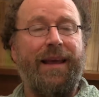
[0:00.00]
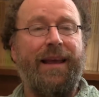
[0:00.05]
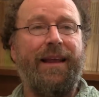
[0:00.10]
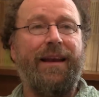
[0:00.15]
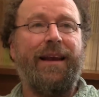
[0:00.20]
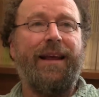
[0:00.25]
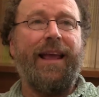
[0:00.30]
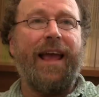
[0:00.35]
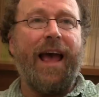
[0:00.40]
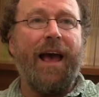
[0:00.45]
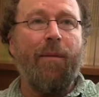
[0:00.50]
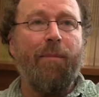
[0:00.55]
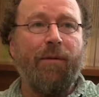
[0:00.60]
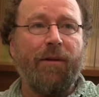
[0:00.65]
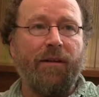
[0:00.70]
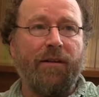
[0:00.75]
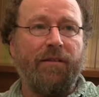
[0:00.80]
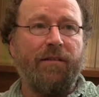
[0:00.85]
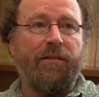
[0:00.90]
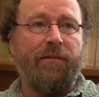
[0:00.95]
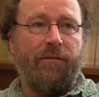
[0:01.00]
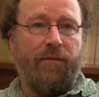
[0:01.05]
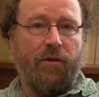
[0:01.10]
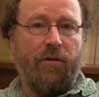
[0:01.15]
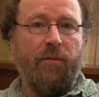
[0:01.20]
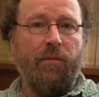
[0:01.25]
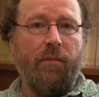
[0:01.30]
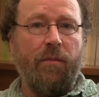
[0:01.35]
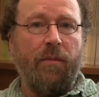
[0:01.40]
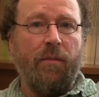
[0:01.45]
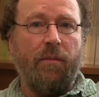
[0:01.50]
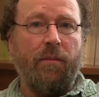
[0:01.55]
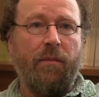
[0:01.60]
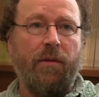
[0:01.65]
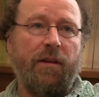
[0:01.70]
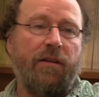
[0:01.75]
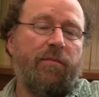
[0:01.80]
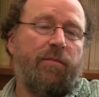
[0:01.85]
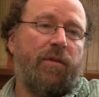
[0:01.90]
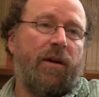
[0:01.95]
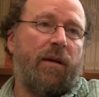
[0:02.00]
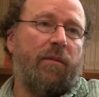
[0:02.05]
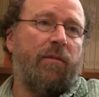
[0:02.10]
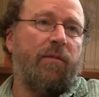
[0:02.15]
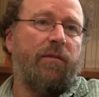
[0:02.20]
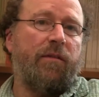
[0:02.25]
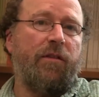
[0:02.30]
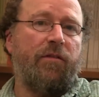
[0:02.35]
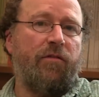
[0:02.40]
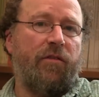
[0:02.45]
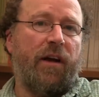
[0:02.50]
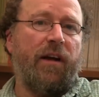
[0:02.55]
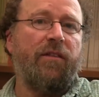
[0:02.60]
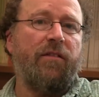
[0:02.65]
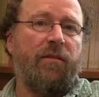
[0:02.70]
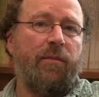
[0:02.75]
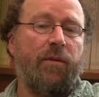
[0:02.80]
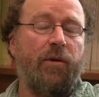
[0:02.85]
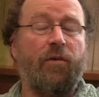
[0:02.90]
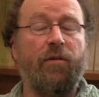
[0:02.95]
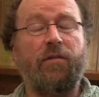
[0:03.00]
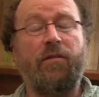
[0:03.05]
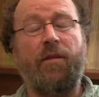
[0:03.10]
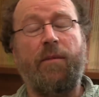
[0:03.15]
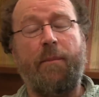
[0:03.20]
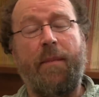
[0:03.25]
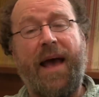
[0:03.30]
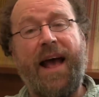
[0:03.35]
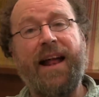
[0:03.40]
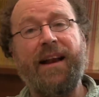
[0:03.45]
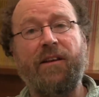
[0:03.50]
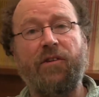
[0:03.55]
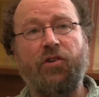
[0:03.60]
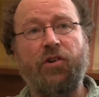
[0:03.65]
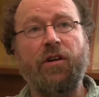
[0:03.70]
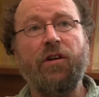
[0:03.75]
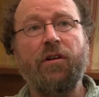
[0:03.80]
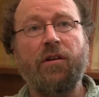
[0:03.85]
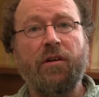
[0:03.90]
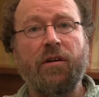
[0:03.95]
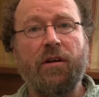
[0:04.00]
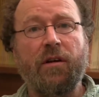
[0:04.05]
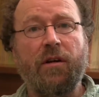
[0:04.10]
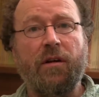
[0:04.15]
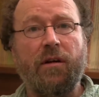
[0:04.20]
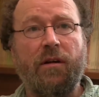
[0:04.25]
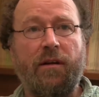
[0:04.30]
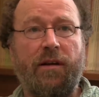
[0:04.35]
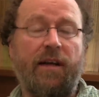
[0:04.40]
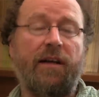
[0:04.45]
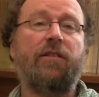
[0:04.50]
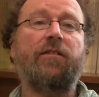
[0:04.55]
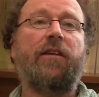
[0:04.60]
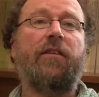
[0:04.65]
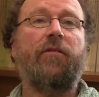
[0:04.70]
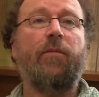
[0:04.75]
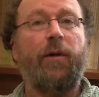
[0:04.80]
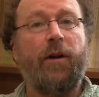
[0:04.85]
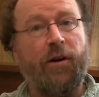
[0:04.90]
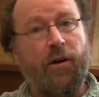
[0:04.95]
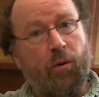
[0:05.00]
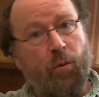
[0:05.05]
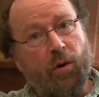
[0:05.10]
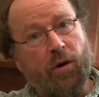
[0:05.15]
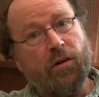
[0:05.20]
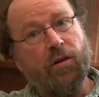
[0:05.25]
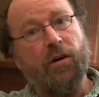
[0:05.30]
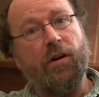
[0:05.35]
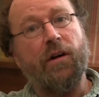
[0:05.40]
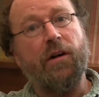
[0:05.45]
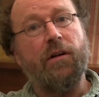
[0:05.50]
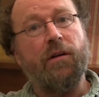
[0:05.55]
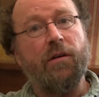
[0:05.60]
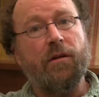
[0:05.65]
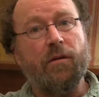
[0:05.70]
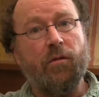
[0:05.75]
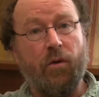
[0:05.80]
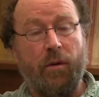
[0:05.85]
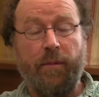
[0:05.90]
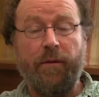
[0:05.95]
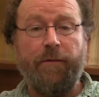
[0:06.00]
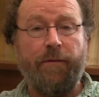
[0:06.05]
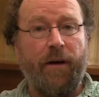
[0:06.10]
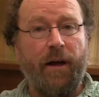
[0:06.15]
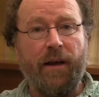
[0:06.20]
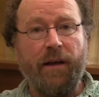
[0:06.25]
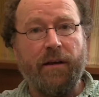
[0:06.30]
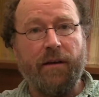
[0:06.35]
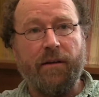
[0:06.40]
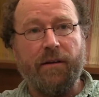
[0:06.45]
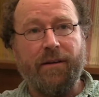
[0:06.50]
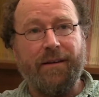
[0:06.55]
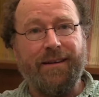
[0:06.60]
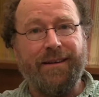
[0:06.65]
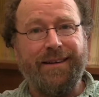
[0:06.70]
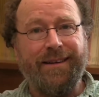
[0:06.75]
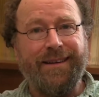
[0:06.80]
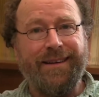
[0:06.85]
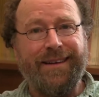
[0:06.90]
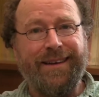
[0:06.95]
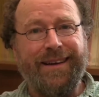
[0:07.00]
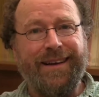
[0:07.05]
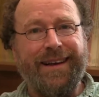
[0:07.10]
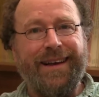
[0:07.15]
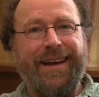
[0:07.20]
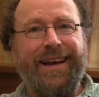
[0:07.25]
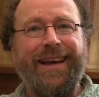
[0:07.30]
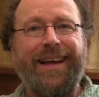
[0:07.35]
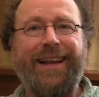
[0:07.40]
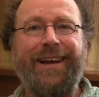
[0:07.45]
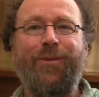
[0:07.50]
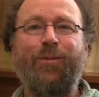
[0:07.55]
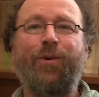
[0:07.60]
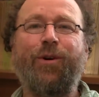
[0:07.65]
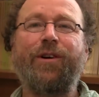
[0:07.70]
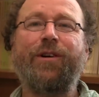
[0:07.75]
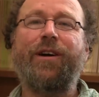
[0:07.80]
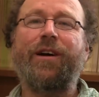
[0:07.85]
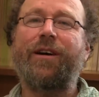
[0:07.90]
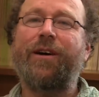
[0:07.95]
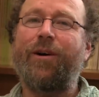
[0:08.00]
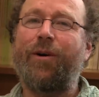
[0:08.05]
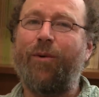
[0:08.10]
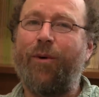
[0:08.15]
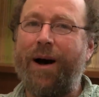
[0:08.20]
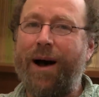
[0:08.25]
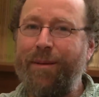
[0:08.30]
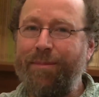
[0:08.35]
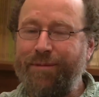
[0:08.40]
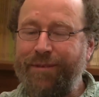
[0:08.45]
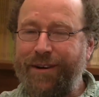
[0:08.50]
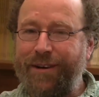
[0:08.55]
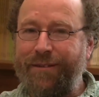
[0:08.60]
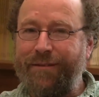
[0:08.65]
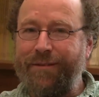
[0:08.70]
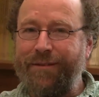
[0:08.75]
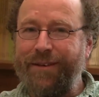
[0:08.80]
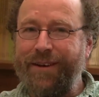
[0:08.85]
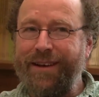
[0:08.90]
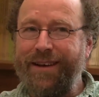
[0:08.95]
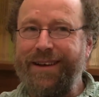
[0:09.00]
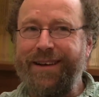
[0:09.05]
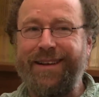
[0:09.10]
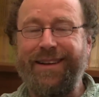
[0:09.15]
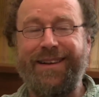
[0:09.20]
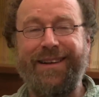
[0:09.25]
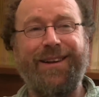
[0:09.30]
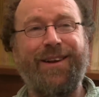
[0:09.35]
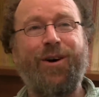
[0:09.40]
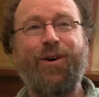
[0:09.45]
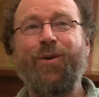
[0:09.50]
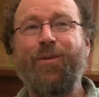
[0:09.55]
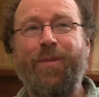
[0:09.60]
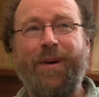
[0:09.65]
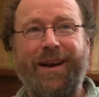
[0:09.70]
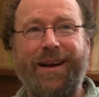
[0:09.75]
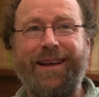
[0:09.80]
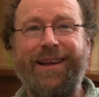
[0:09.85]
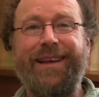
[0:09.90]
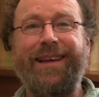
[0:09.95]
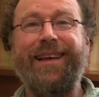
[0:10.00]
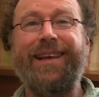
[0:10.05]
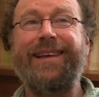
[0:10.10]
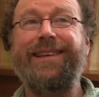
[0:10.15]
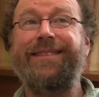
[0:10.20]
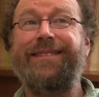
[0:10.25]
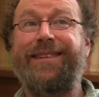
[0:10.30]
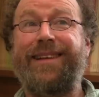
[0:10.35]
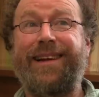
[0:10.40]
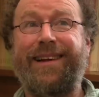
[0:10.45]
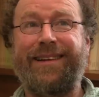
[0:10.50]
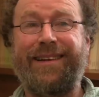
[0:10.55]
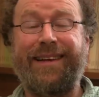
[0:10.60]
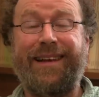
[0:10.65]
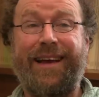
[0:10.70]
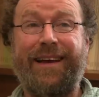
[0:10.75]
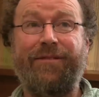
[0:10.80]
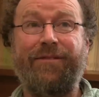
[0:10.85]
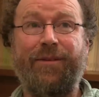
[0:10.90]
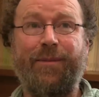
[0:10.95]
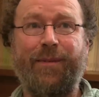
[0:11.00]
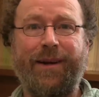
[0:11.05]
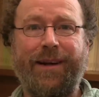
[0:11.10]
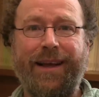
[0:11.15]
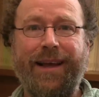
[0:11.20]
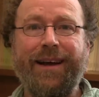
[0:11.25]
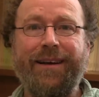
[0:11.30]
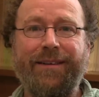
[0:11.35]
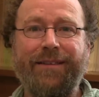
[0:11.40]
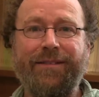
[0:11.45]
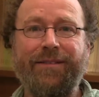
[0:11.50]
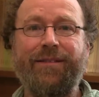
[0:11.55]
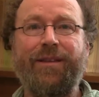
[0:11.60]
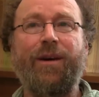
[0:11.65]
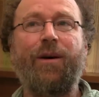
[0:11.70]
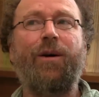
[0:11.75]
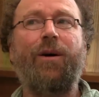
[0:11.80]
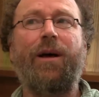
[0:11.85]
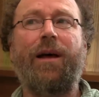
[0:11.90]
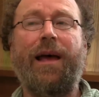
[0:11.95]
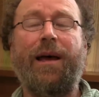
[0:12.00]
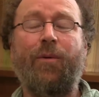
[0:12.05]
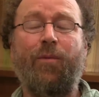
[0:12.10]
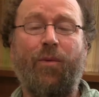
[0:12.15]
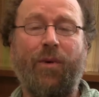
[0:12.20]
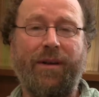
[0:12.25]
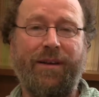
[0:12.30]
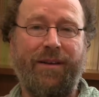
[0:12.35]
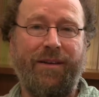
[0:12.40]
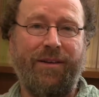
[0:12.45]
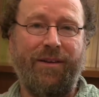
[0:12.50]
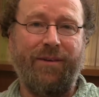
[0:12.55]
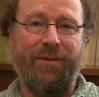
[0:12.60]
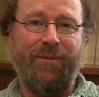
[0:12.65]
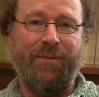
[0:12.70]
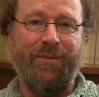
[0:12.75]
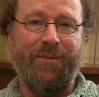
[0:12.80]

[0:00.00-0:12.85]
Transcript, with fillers: In a capitalist firm, this problem is addressed because the manager tells everybody to work hard or be fired. In a worker cooperative, nobody is telling everybody else what to do.